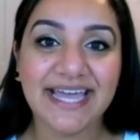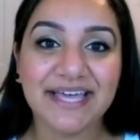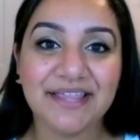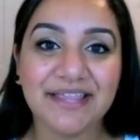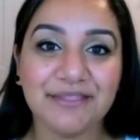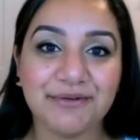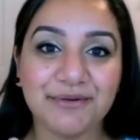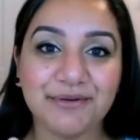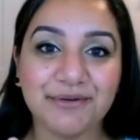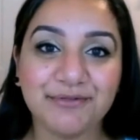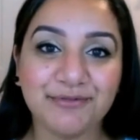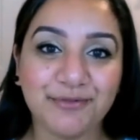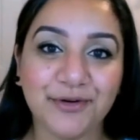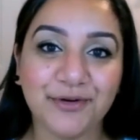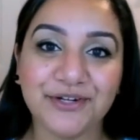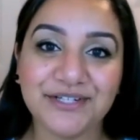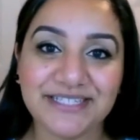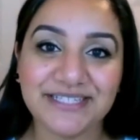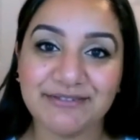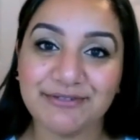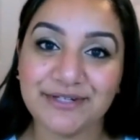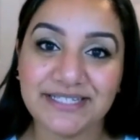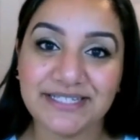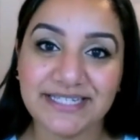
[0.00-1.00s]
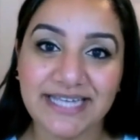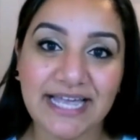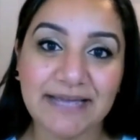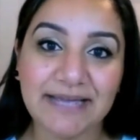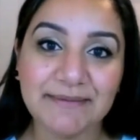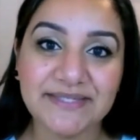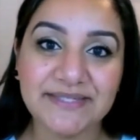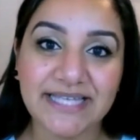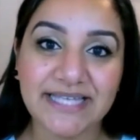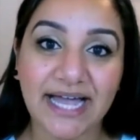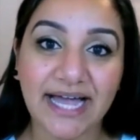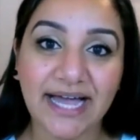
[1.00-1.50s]
there were 4 different
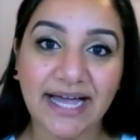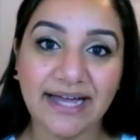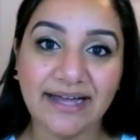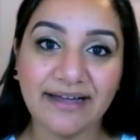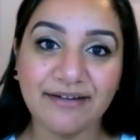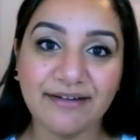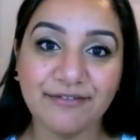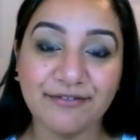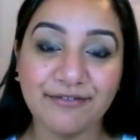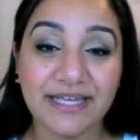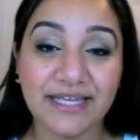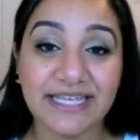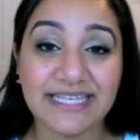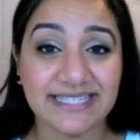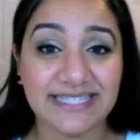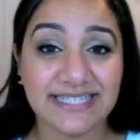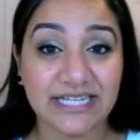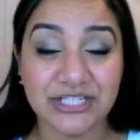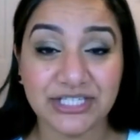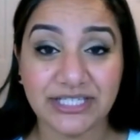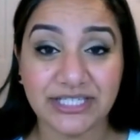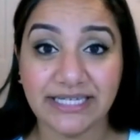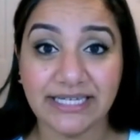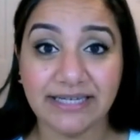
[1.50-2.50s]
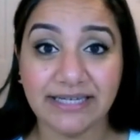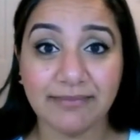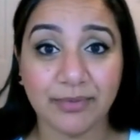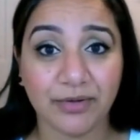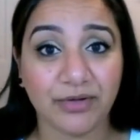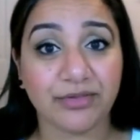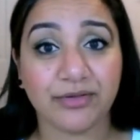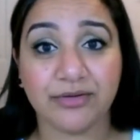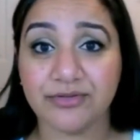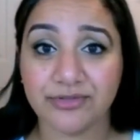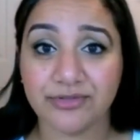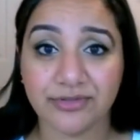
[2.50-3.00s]
types of essentially
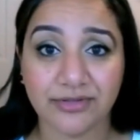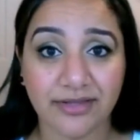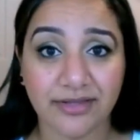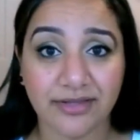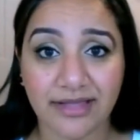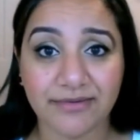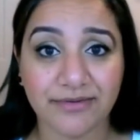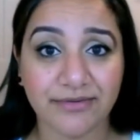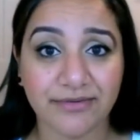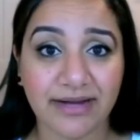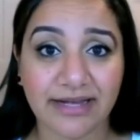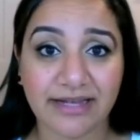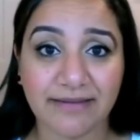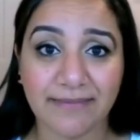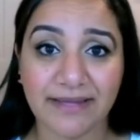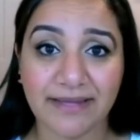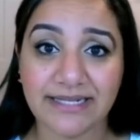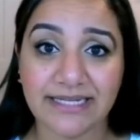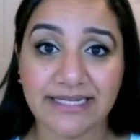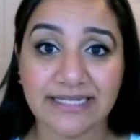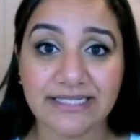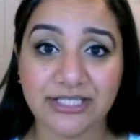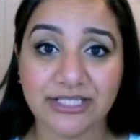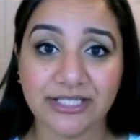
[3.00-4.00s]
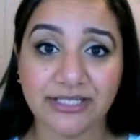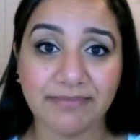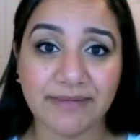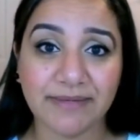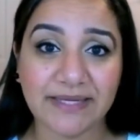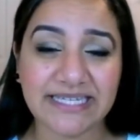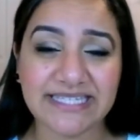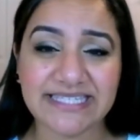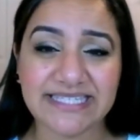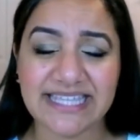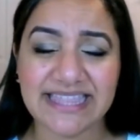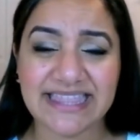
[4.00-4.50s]
birth control that were recommended to,
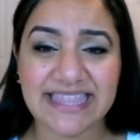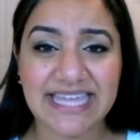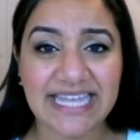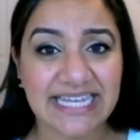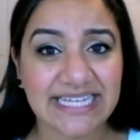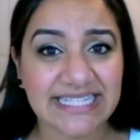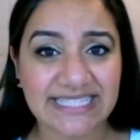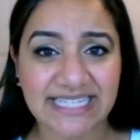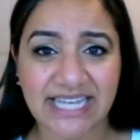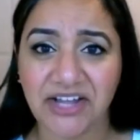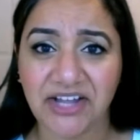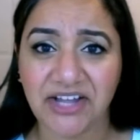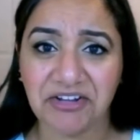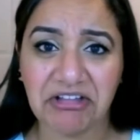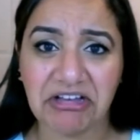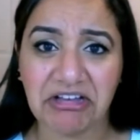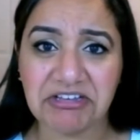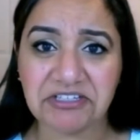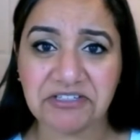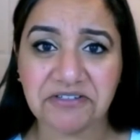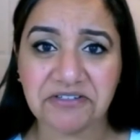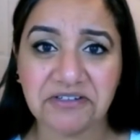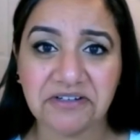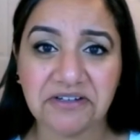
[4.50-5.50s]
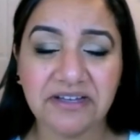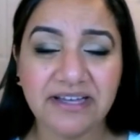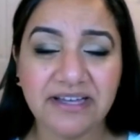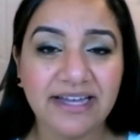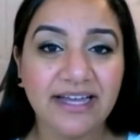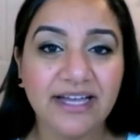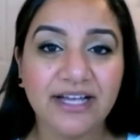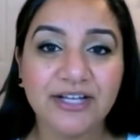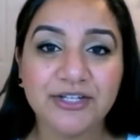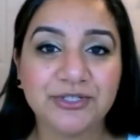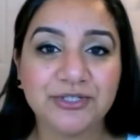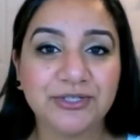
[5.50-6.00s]
because they think it's gynecological.
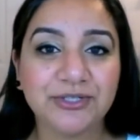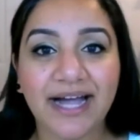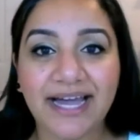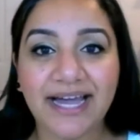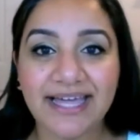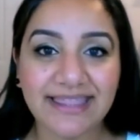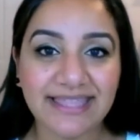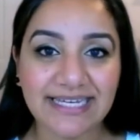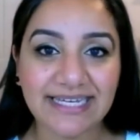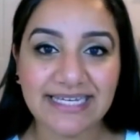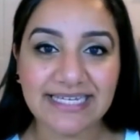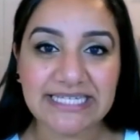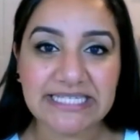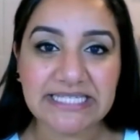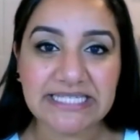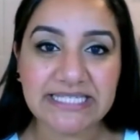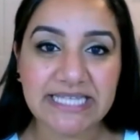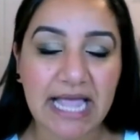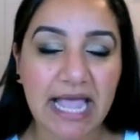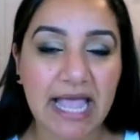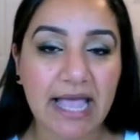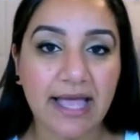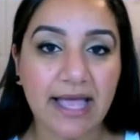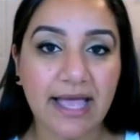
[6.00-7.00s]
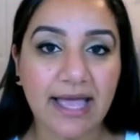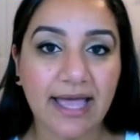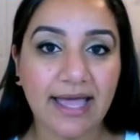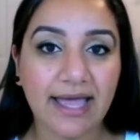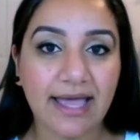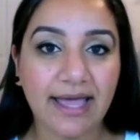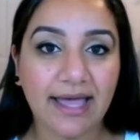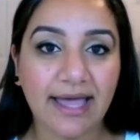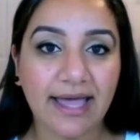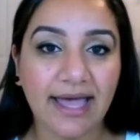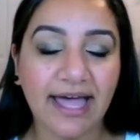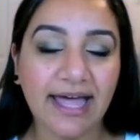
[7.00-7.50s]
Try these
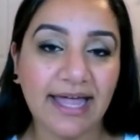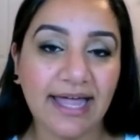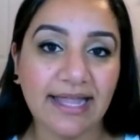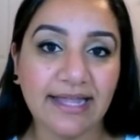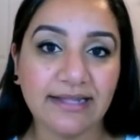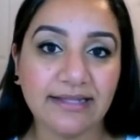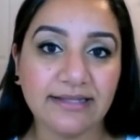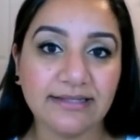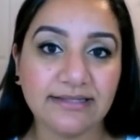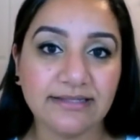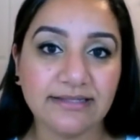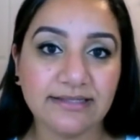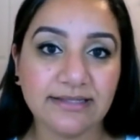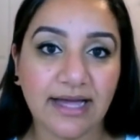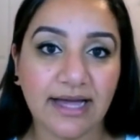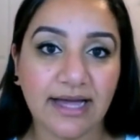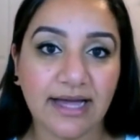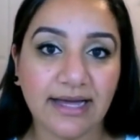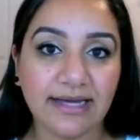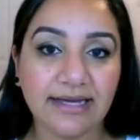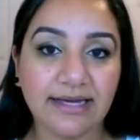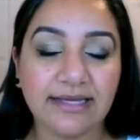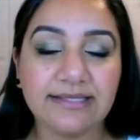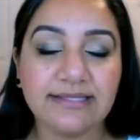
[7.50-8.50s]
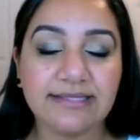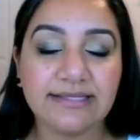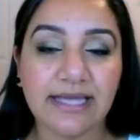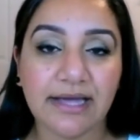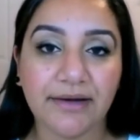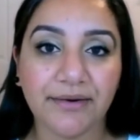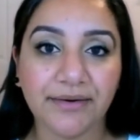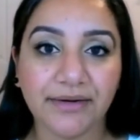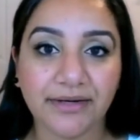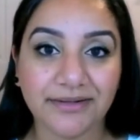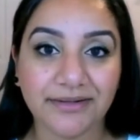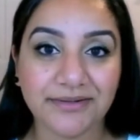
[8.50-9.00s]
and see
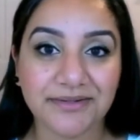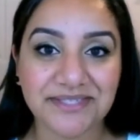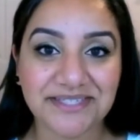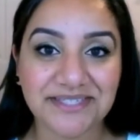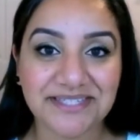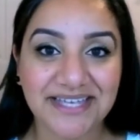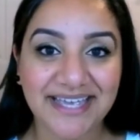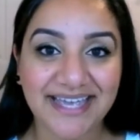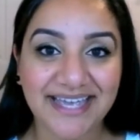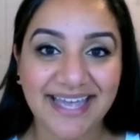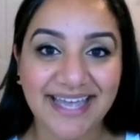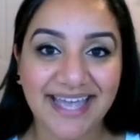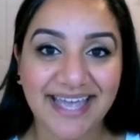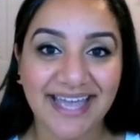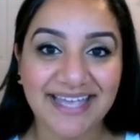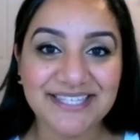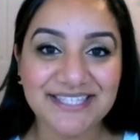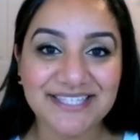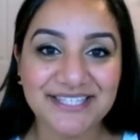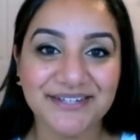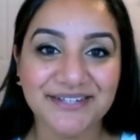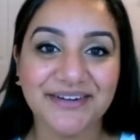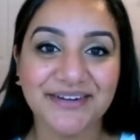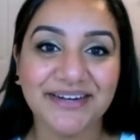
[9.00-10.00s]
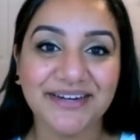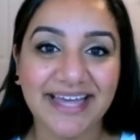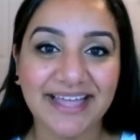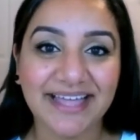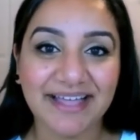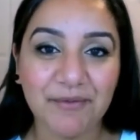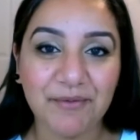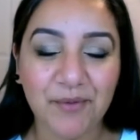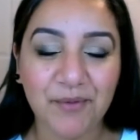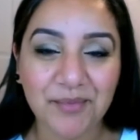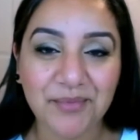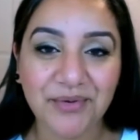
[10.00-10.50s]
how it goes. And so
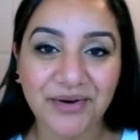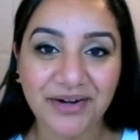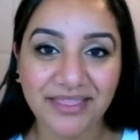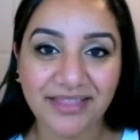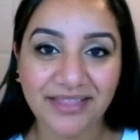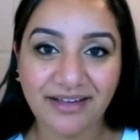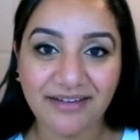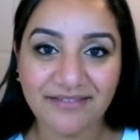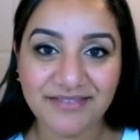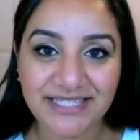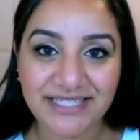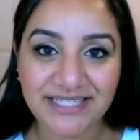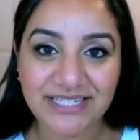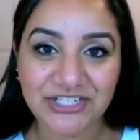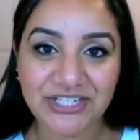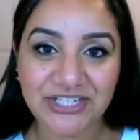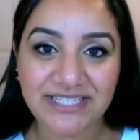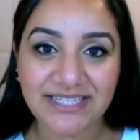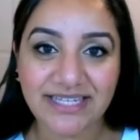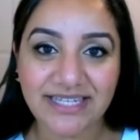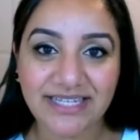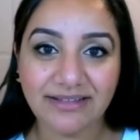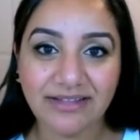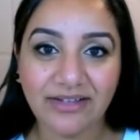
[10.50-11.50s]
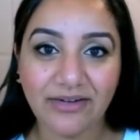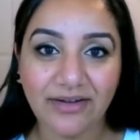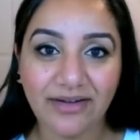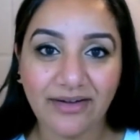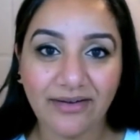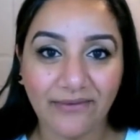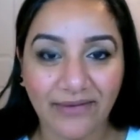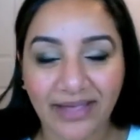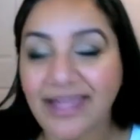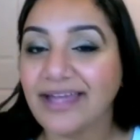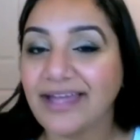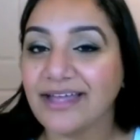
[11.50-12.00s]
at one point in the conversation, I said,
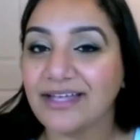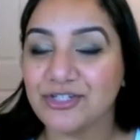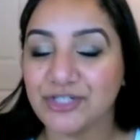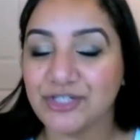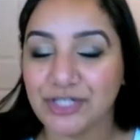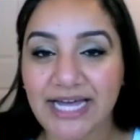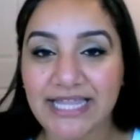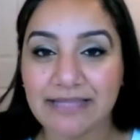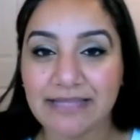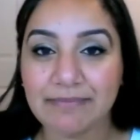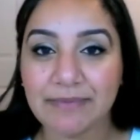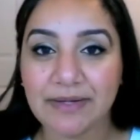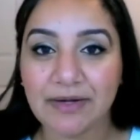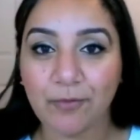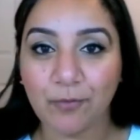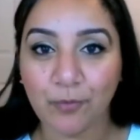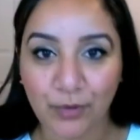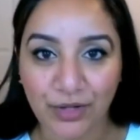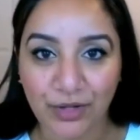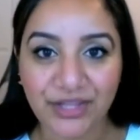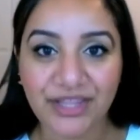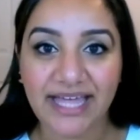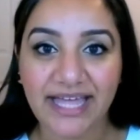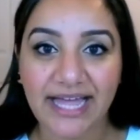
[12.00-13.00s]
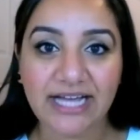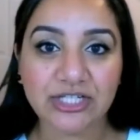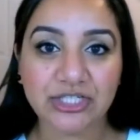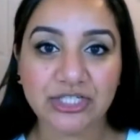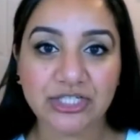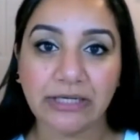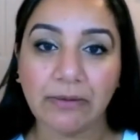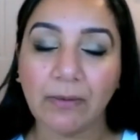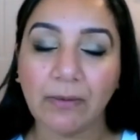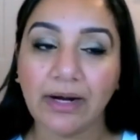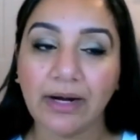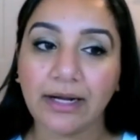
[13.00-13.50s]
"Okay, I can try them, but will they
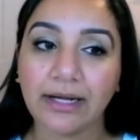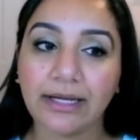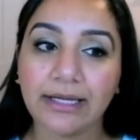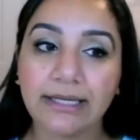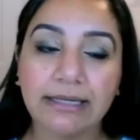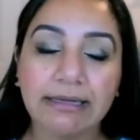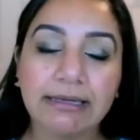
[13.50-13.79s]
actually work?"